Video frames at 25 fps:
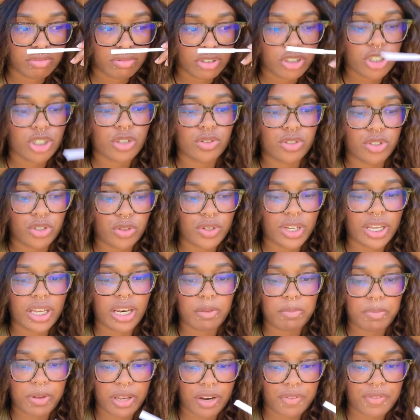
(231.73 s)
you do get
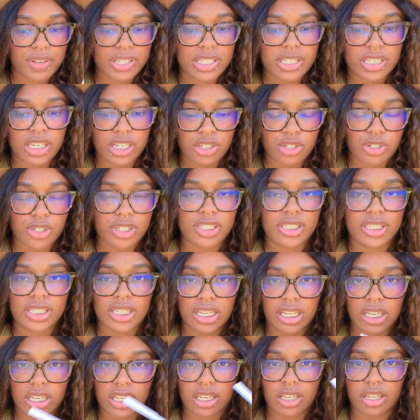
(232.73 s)
a bit of a
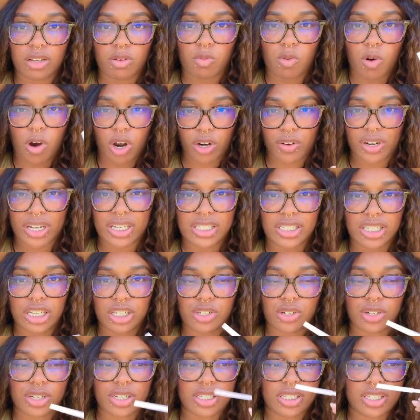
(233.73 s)
citrusy, watery
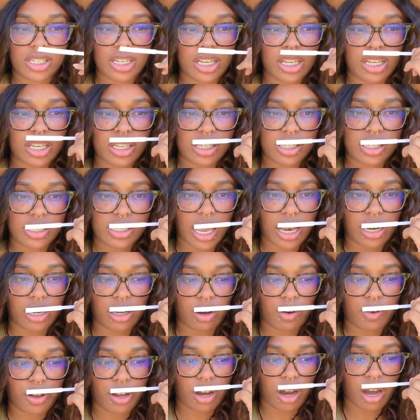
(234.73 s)
citrusy
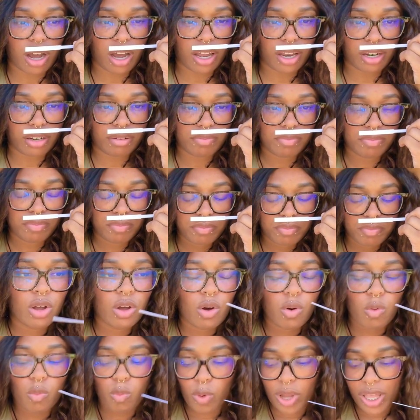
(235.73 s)
scent going on
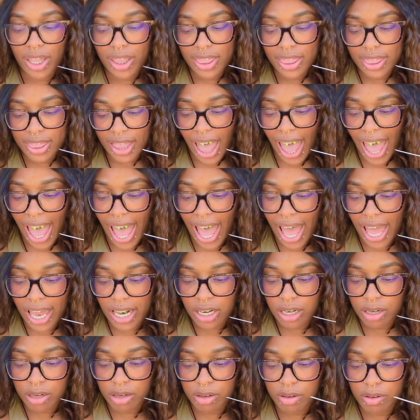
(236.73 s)
with that
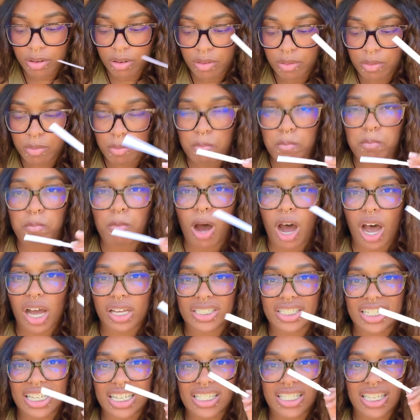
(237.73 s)

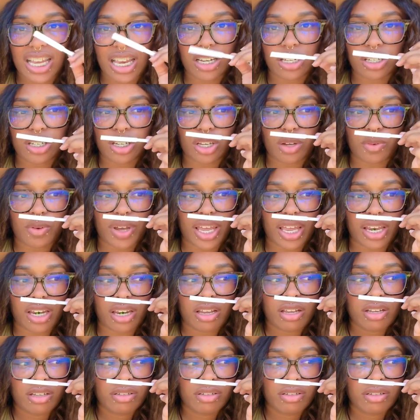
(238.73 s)
mossy scent to it.